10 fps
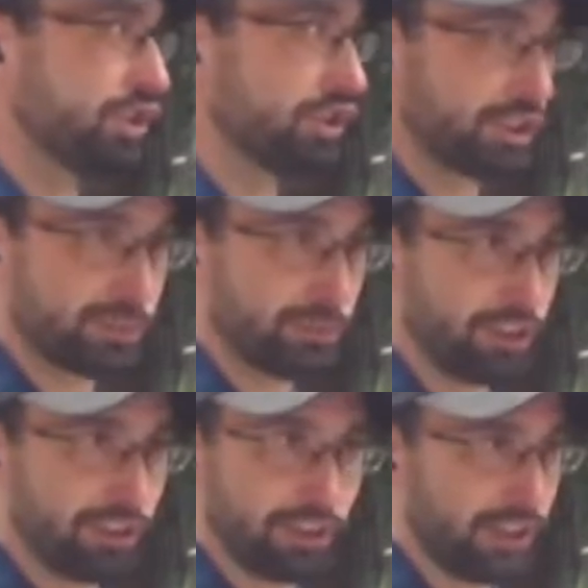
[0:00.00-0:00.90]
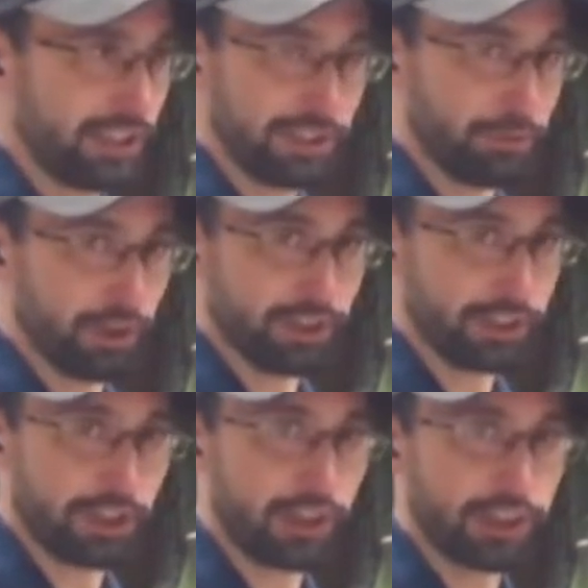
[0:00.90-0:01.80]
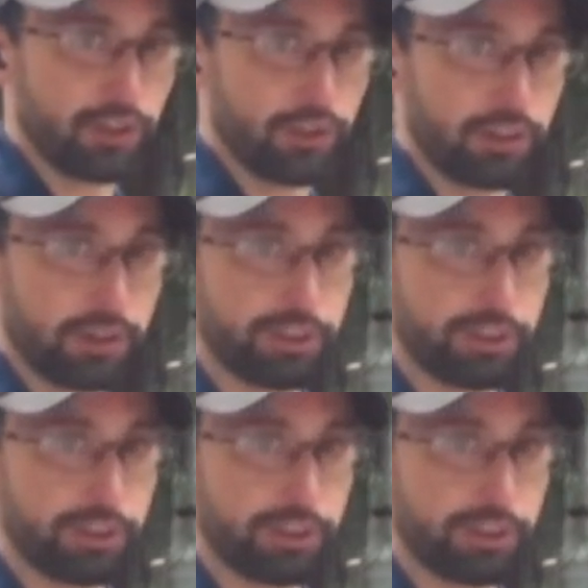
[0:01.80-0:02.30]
you could smell it anywhere in the garden court,